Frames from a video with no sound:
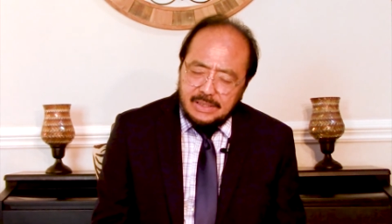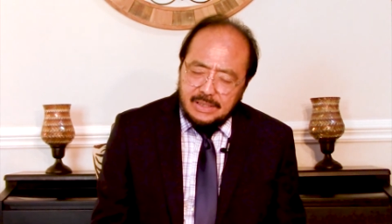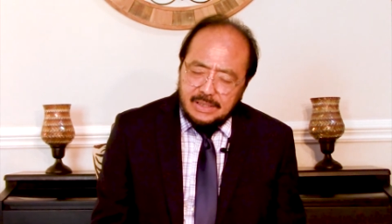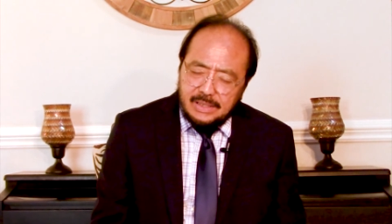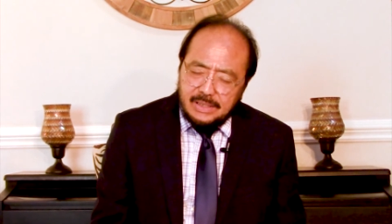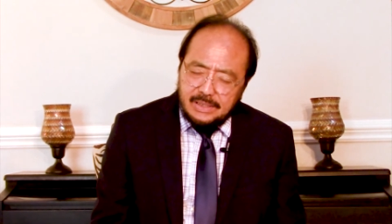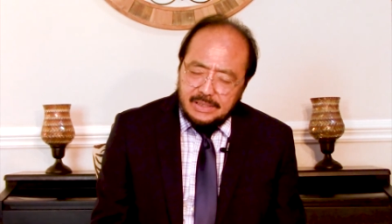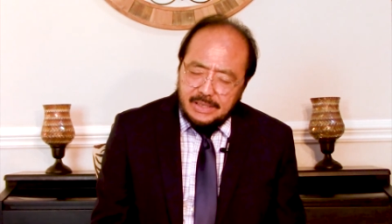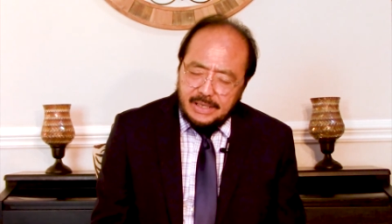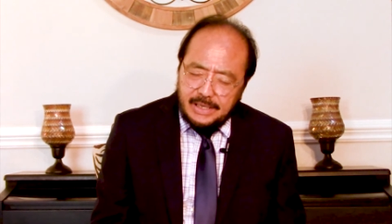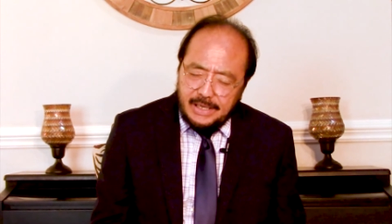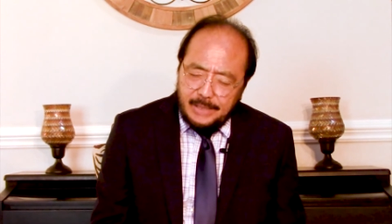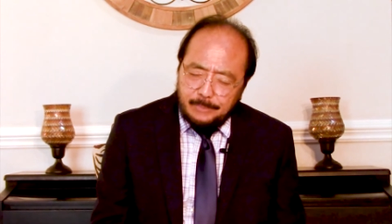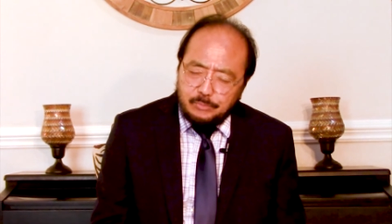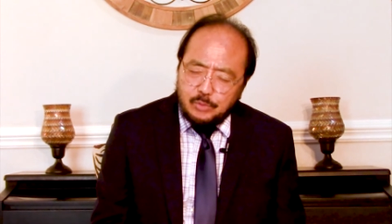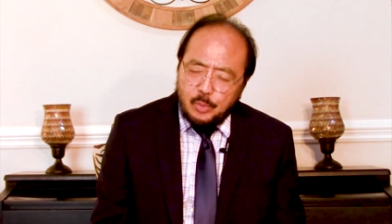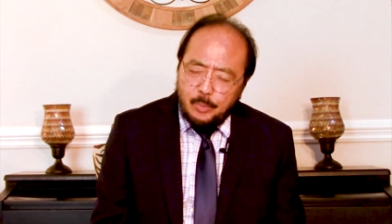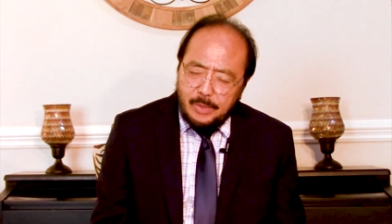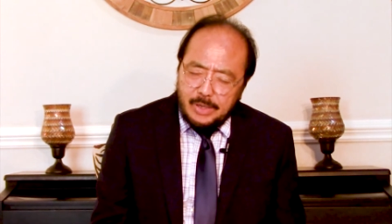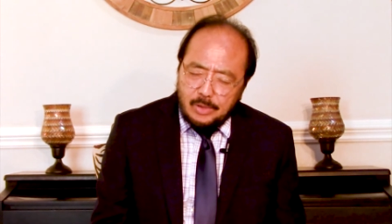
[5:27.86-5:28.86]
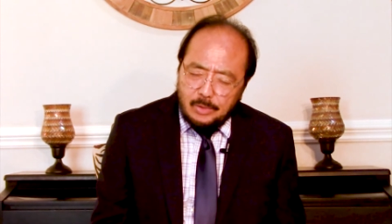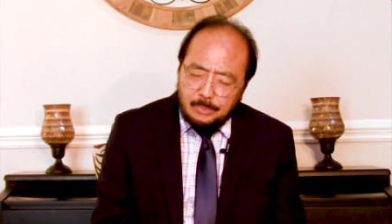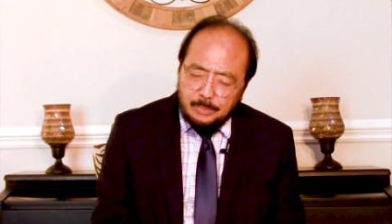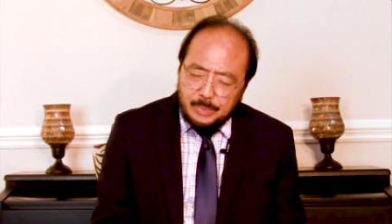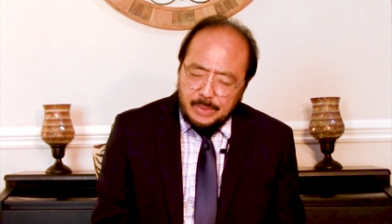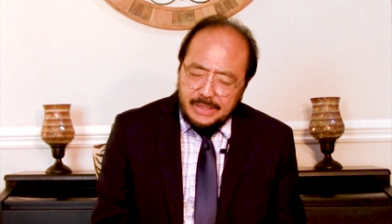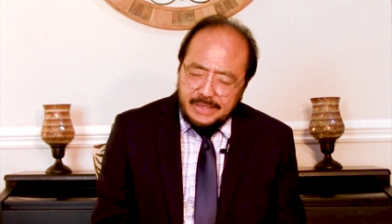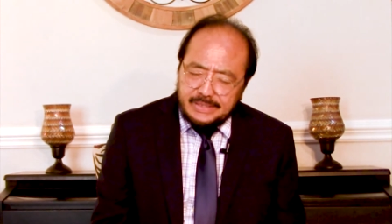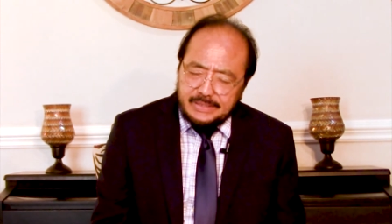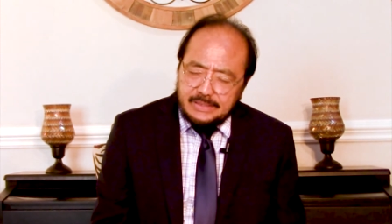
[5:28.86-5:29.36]
that have to be
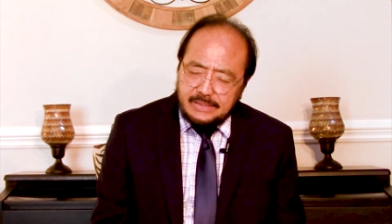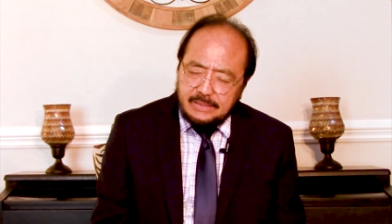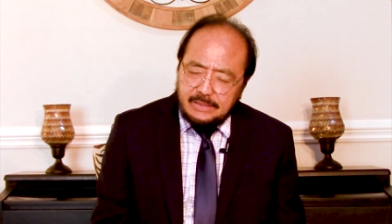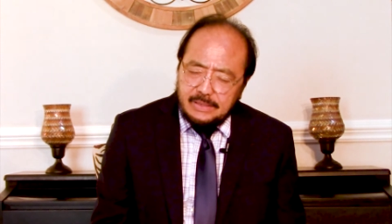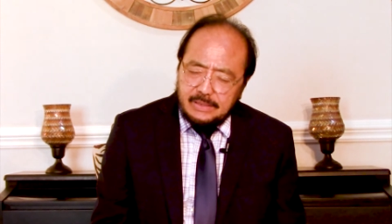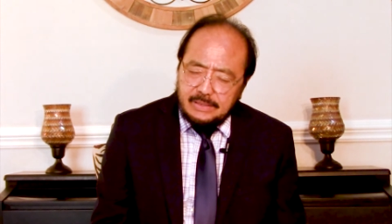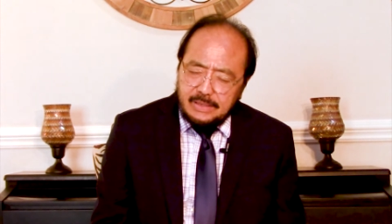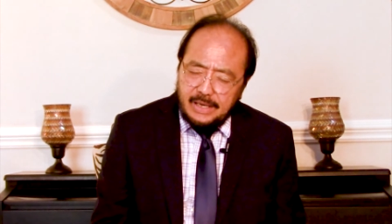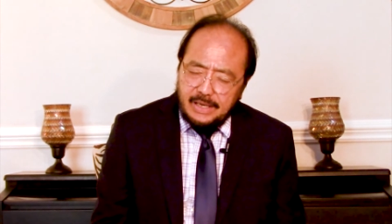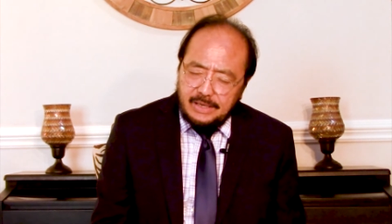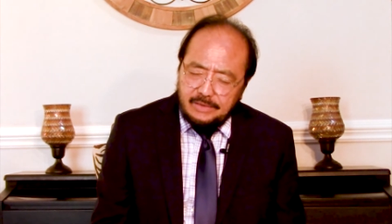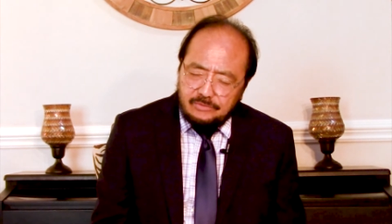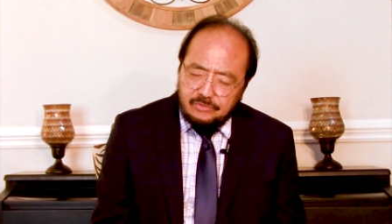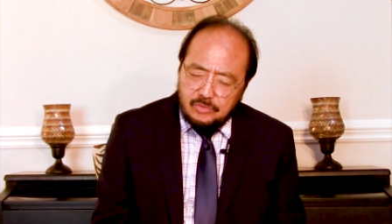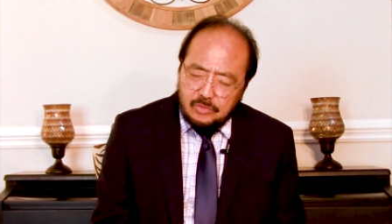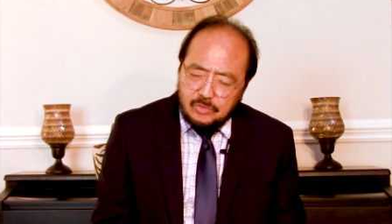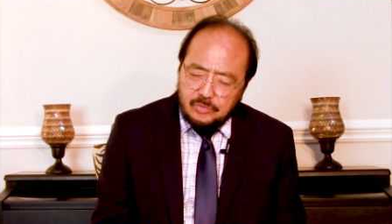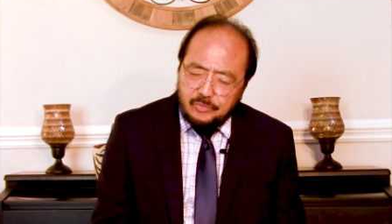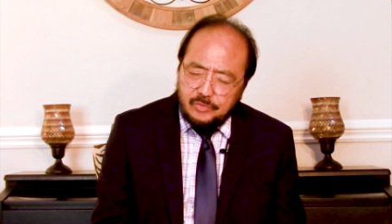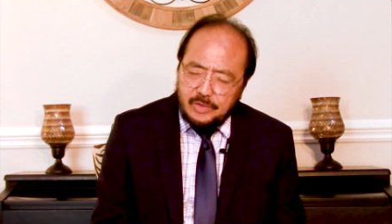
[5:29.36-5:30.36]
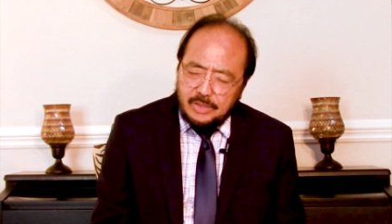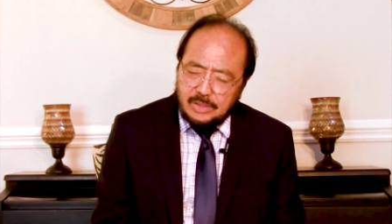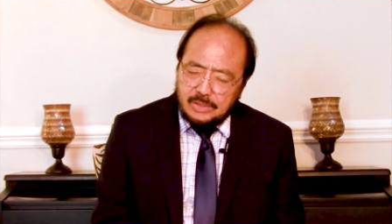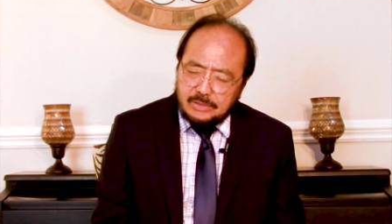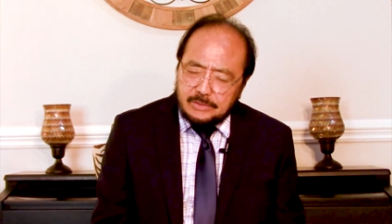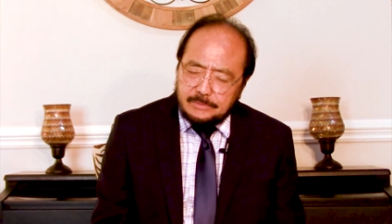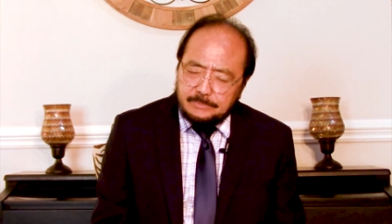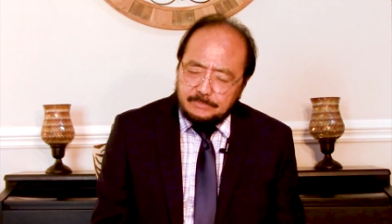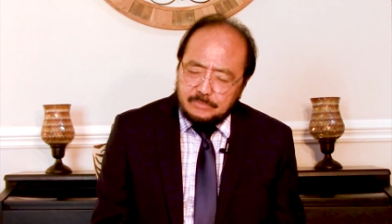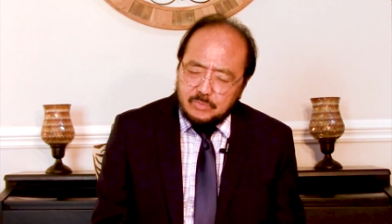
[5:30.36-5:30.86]
completed and
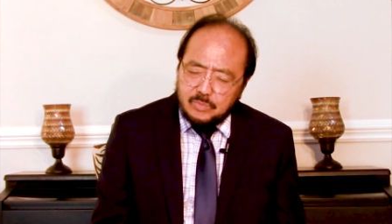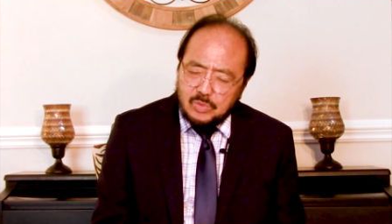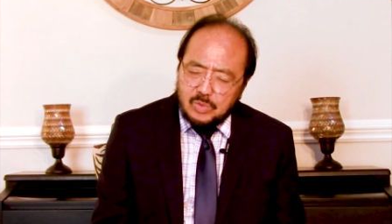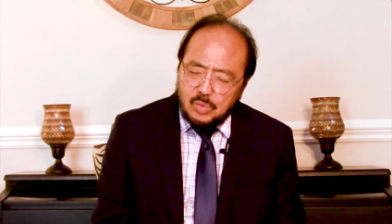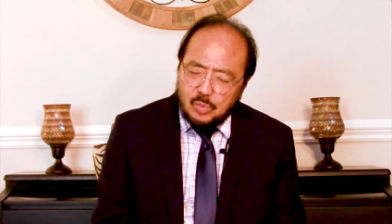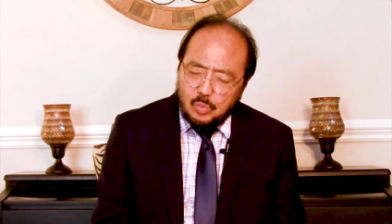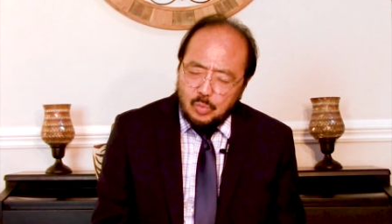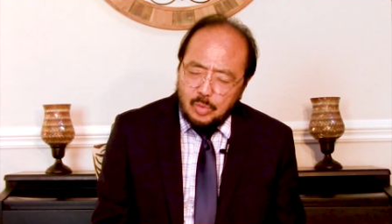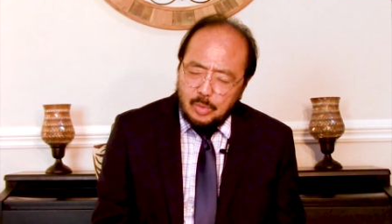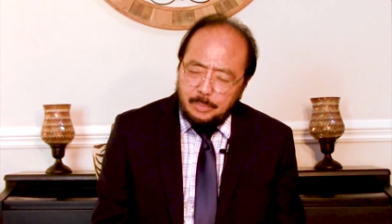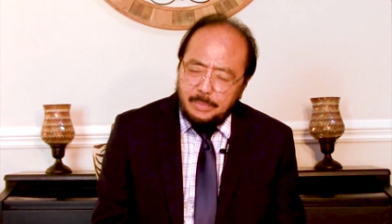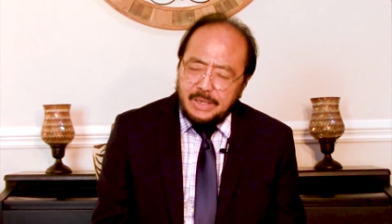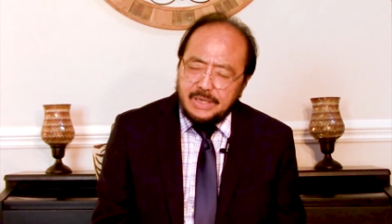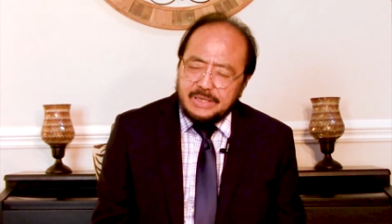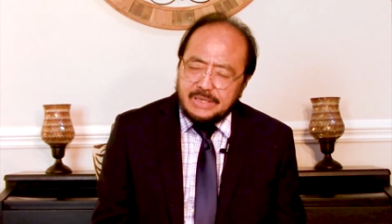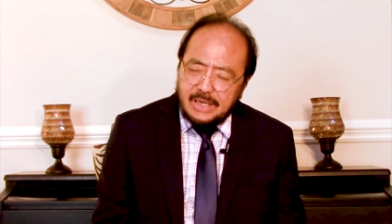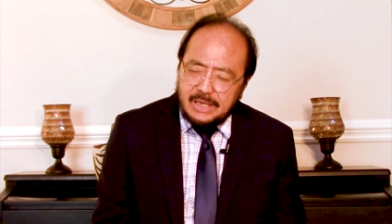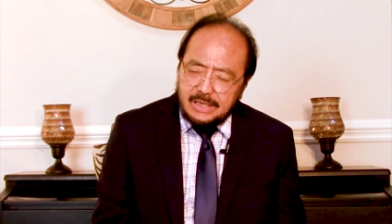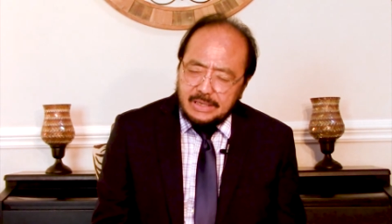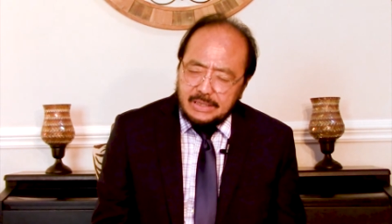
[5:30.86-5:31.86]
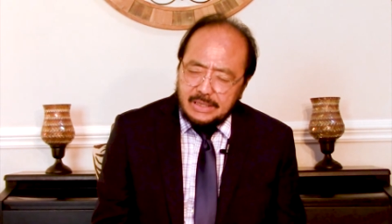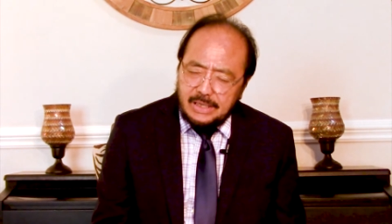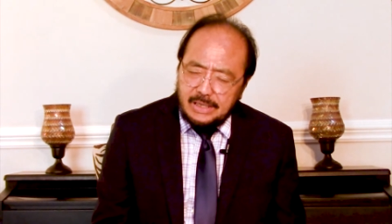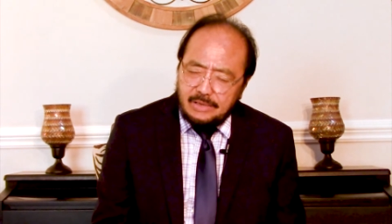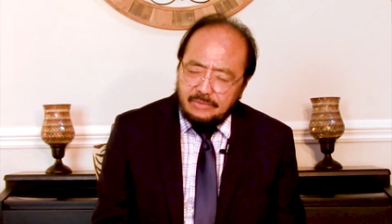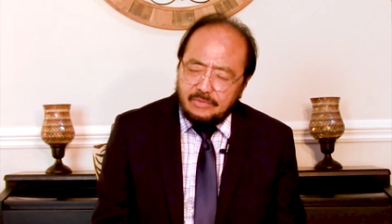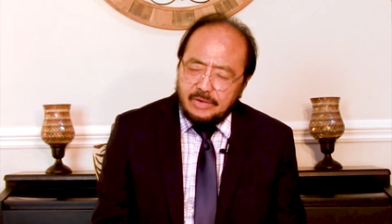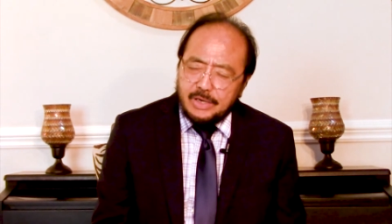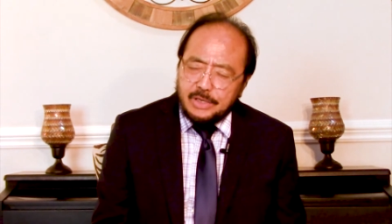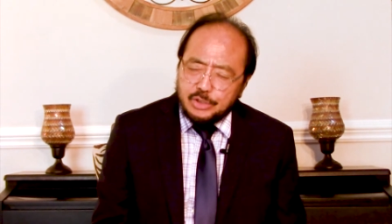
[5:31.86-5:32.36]
fulfilled will be done in a
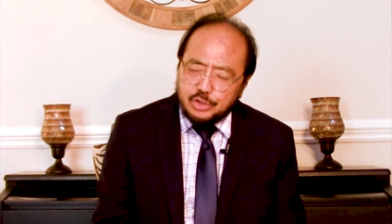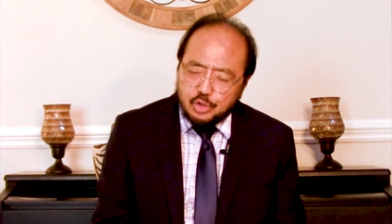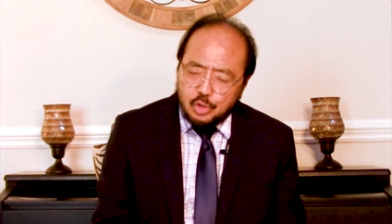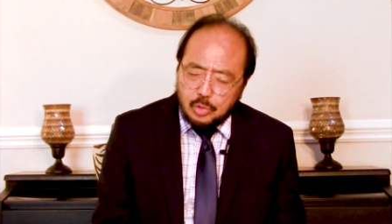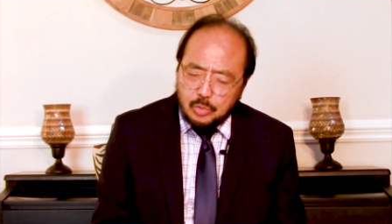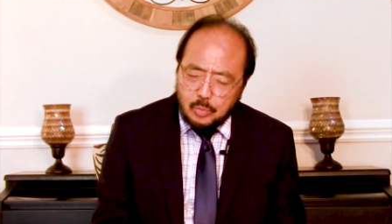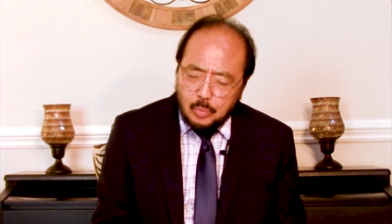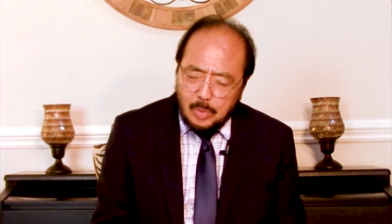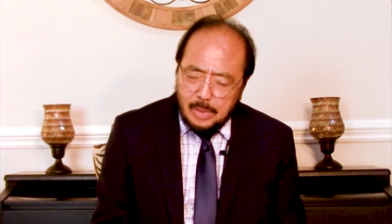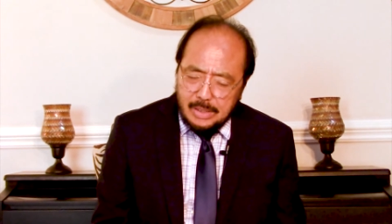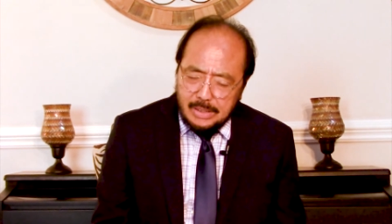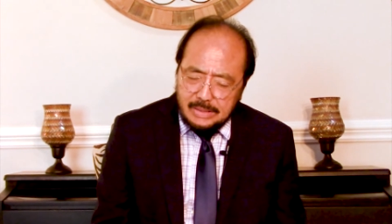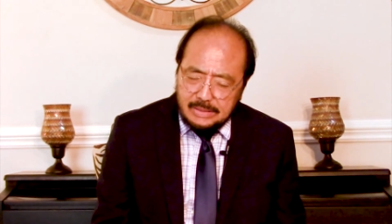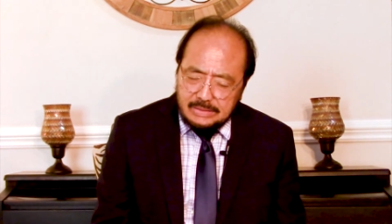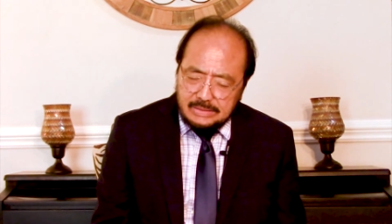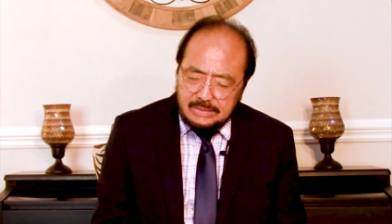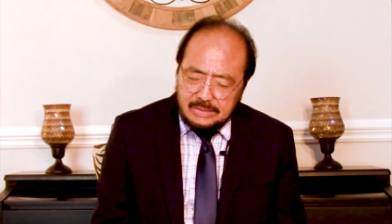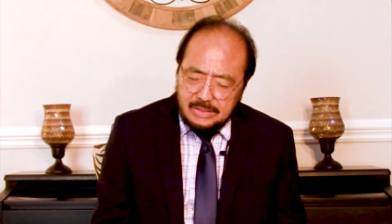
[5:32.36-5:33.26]
very short while.